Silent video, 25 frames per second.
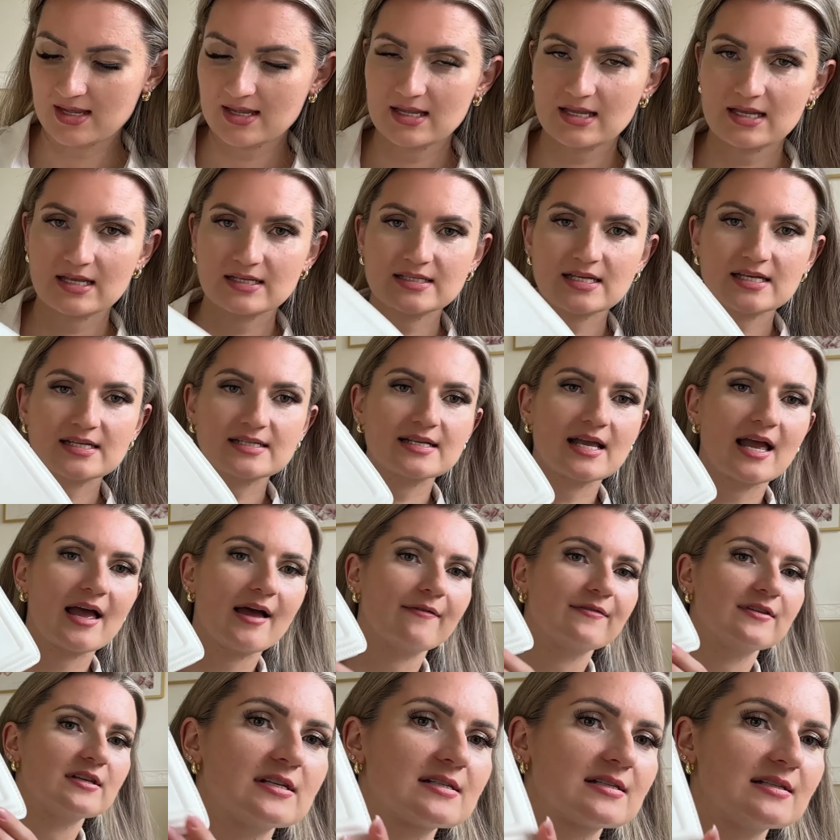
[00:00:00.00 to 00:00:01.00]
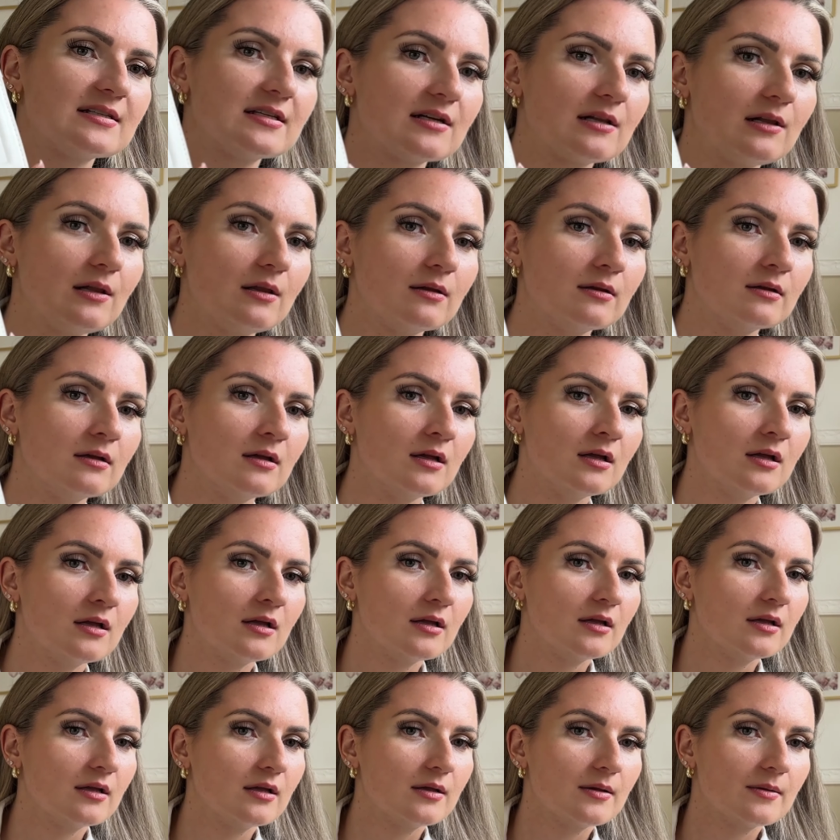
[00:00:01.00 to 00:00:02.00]
it does have this little
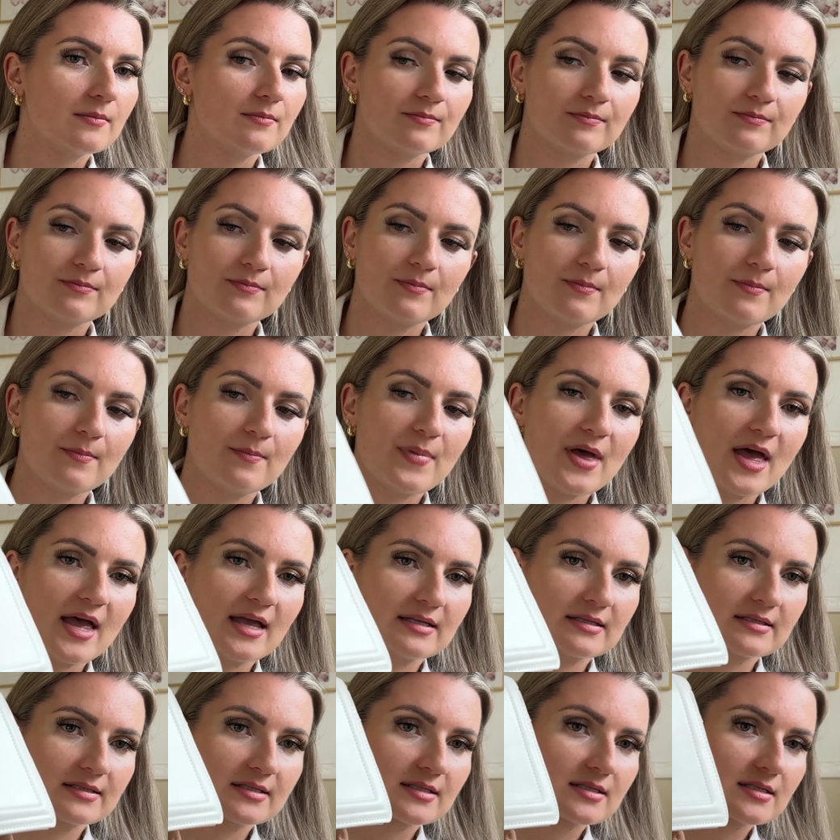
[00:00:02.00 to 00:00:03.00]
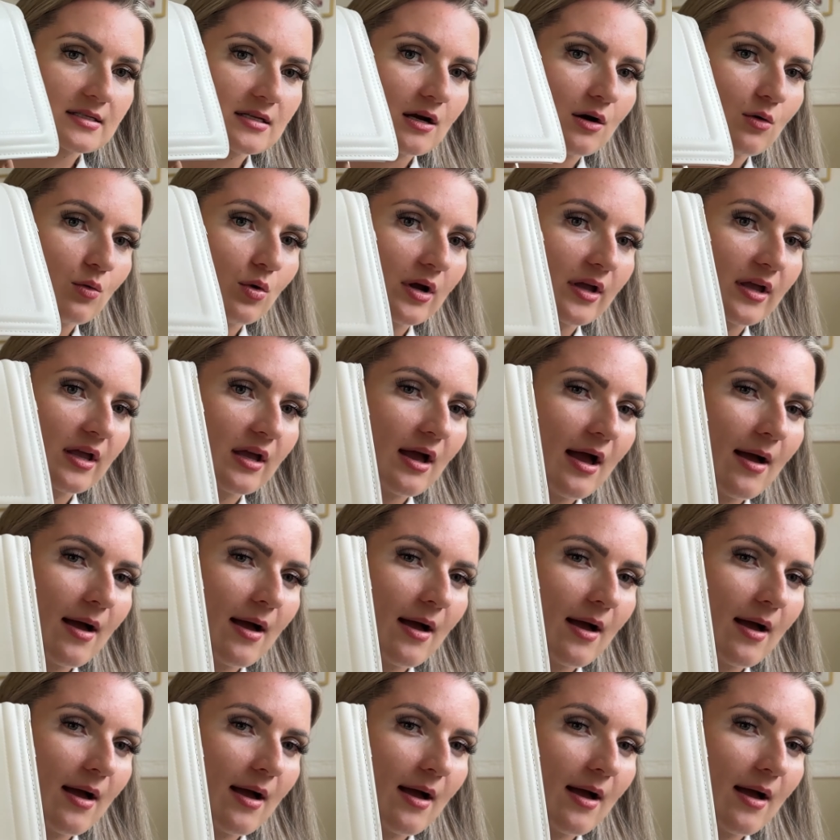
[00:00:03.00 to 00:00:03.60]
bend over here.